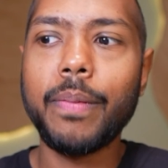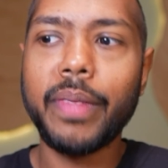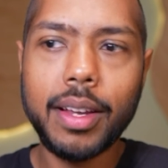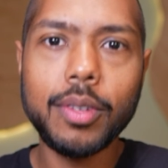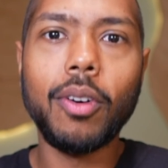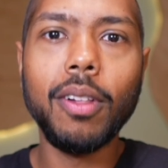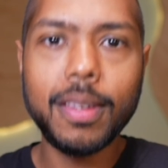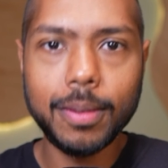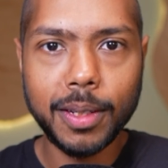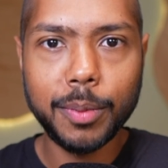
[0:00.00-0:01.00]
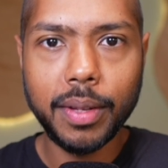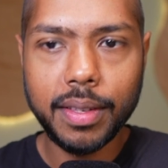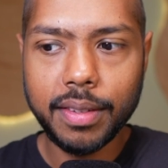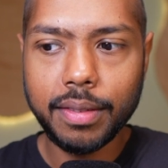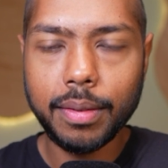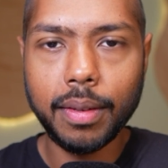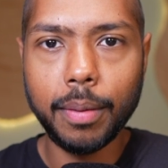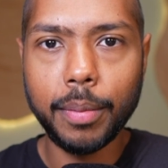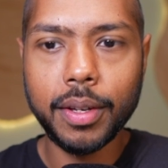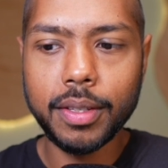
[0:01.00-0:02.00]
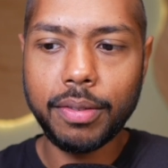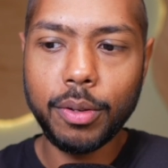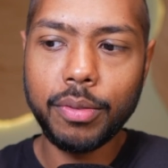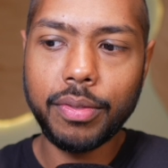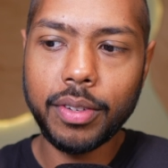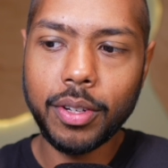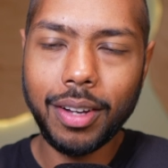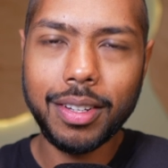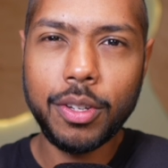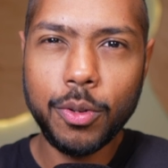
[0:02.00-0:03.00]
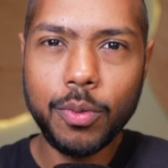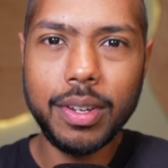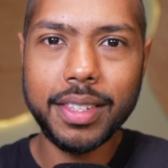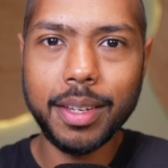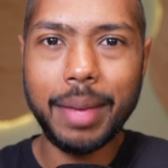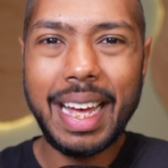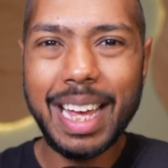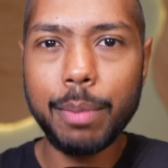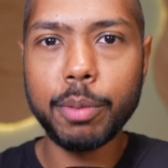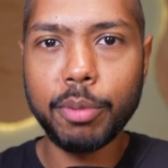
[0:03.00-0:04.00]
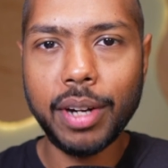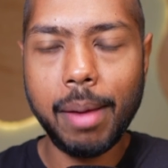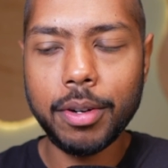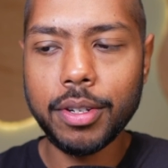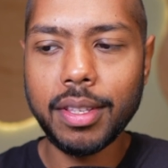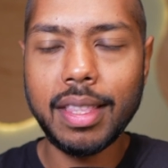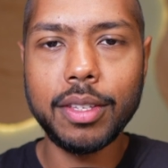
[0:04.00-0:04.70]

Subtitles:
That is also expensive because if you've not tuned some hyperparameters,